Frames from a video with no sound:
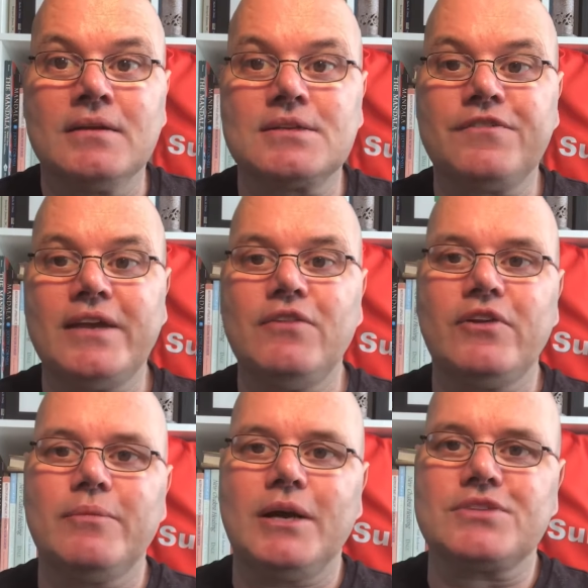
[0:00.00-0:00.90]
So thank you
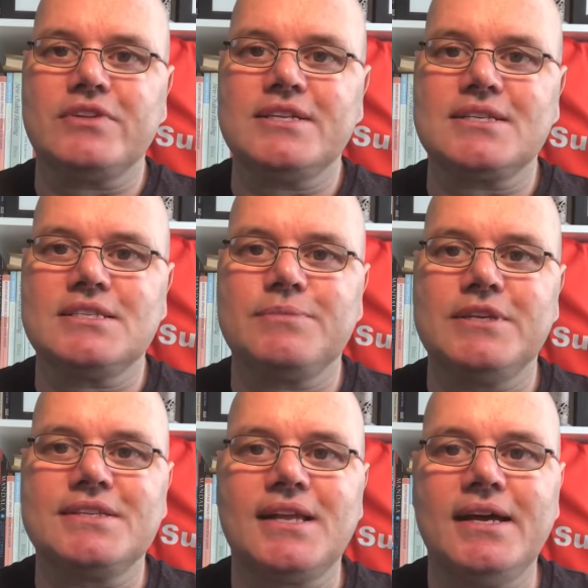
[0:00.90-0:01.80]
very much for listening to
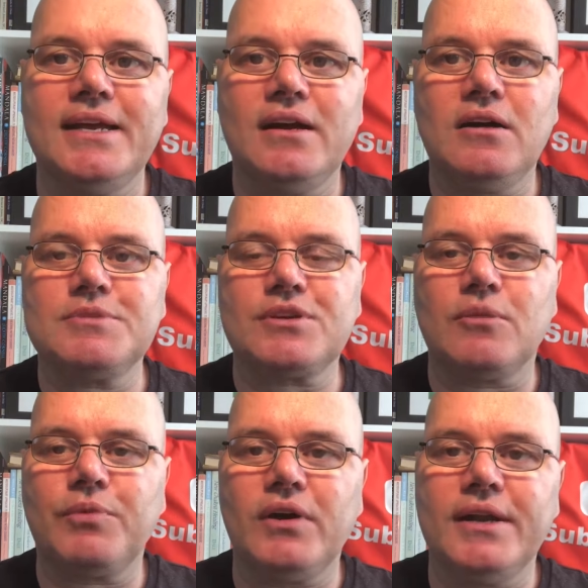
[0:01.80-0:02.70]
me today. I'm
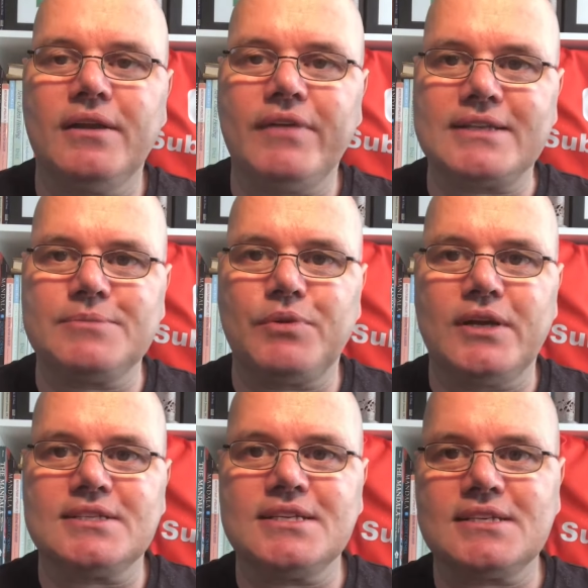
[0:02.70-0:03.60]
Scott Bryant of Active
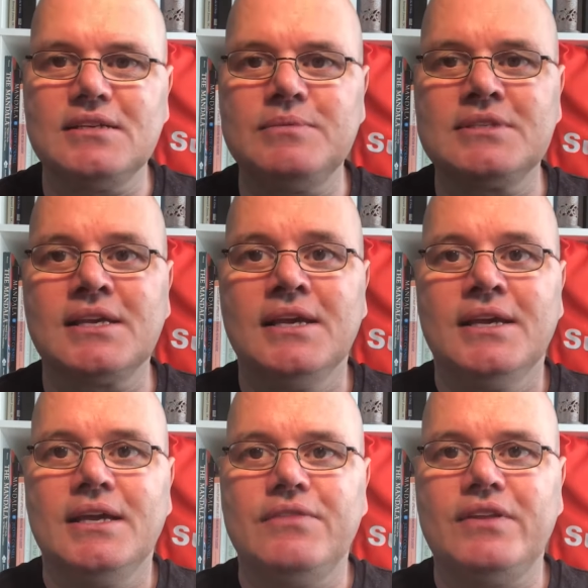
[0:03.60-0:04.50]
Bryant Systems.
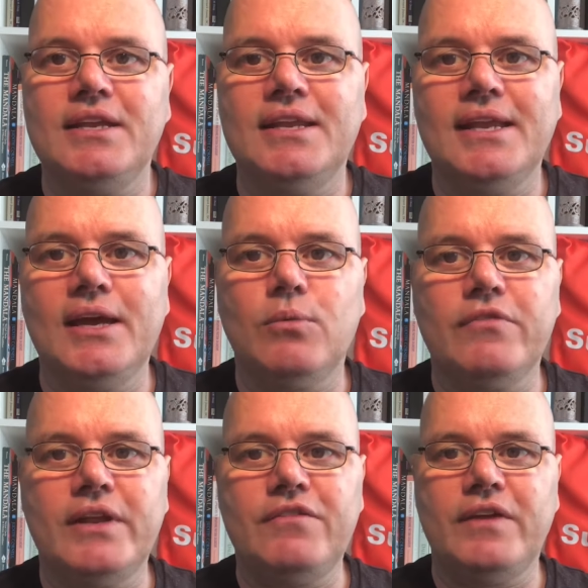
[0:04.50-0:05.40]
If you need any help
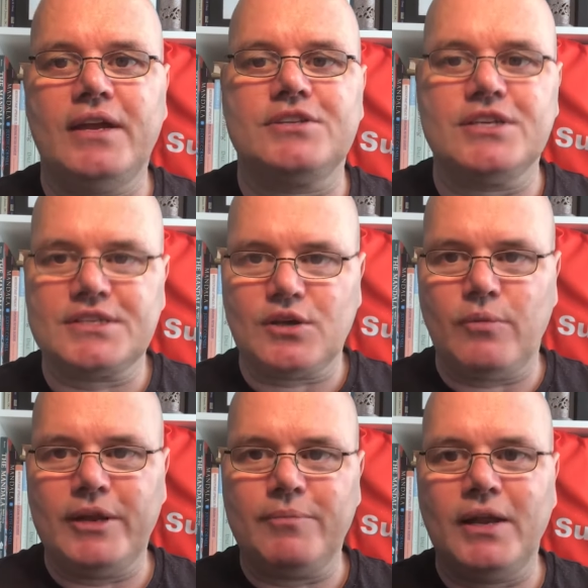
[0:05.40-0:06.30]
with anything, just
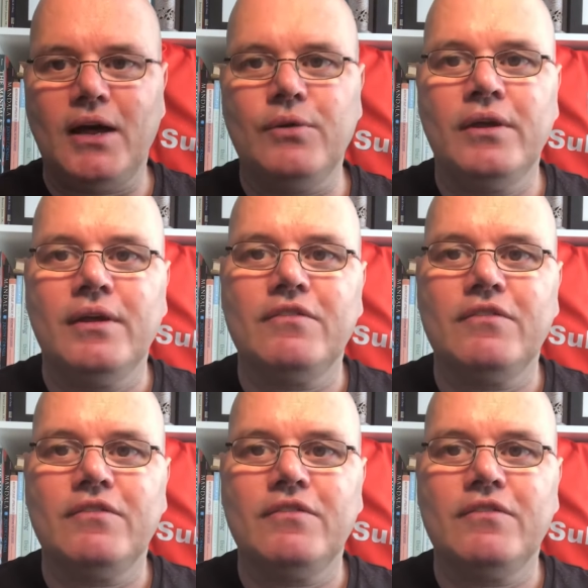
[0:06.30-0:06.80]
comment below.